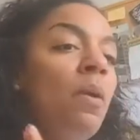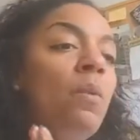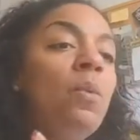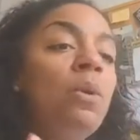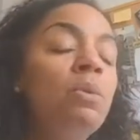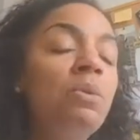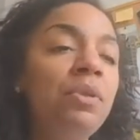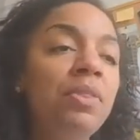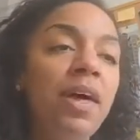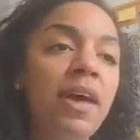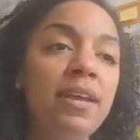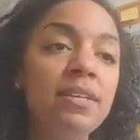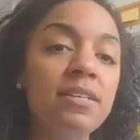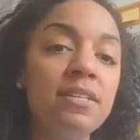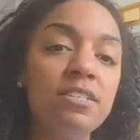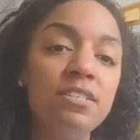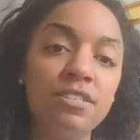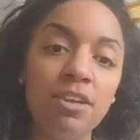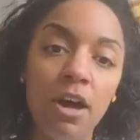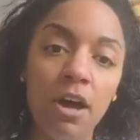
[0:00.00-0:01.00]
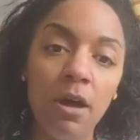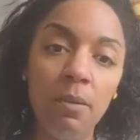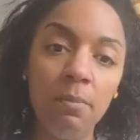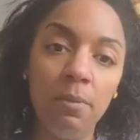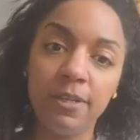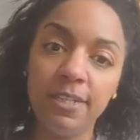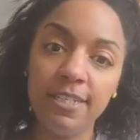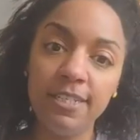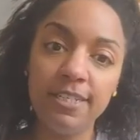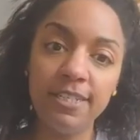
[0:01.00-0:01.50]
we will then start
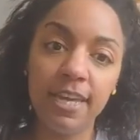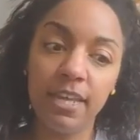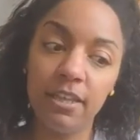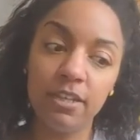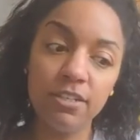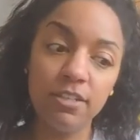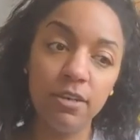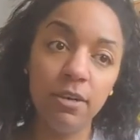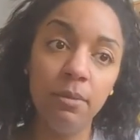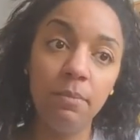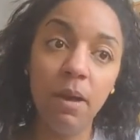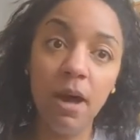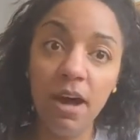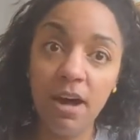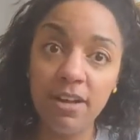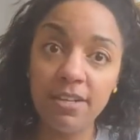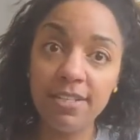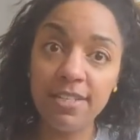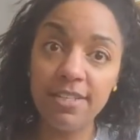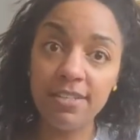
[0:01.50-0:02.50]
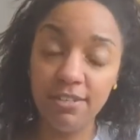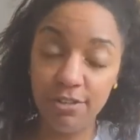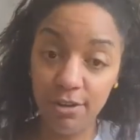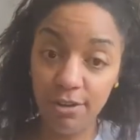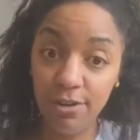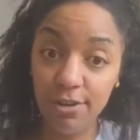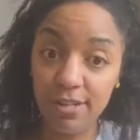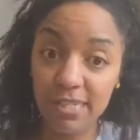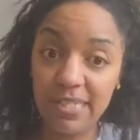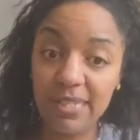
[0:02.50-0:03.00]
putting together some artist
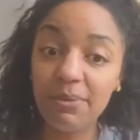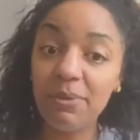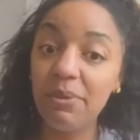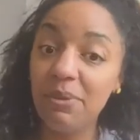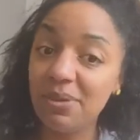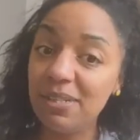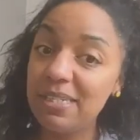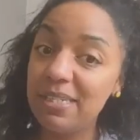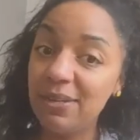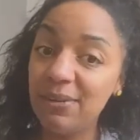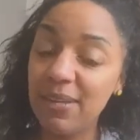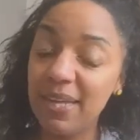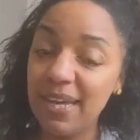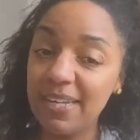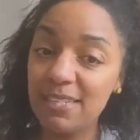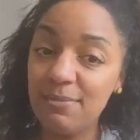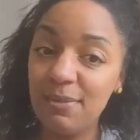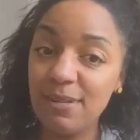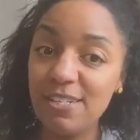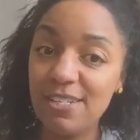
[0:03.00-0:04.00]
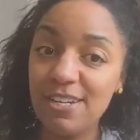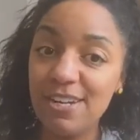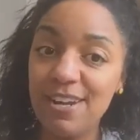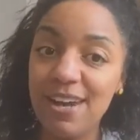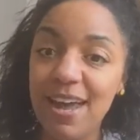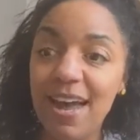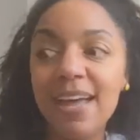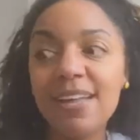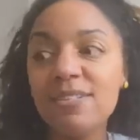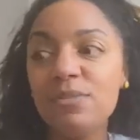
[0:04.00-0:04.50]
talks that we want to do at the exhibition
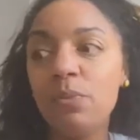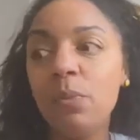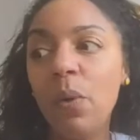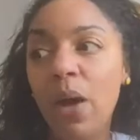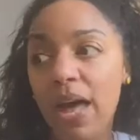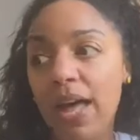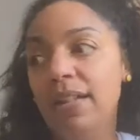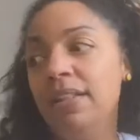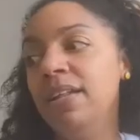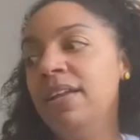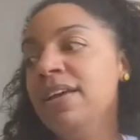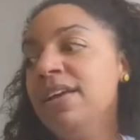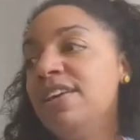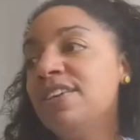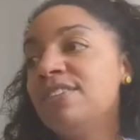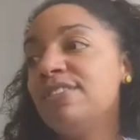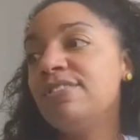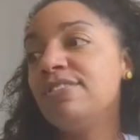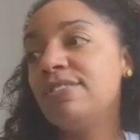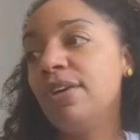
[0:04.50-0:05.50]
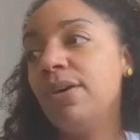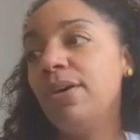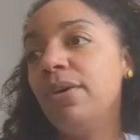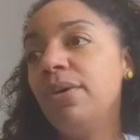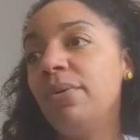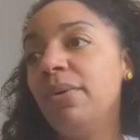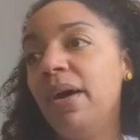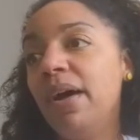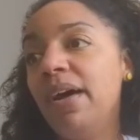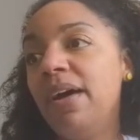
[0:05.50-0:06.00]
as well.
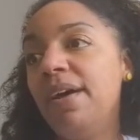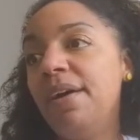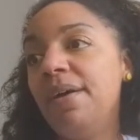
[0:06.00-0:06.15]
So,